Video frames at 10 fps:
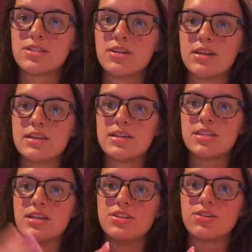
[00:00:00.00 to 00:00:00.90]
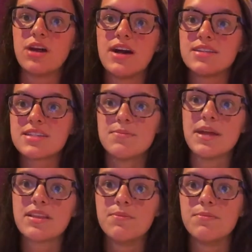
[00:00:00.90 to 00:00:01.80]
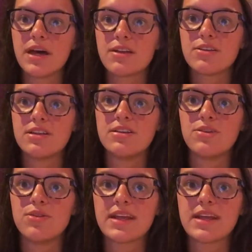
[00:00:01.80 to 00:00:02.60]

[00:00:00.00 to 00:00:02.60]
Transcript: good at this and you're not doesn't make them better than you.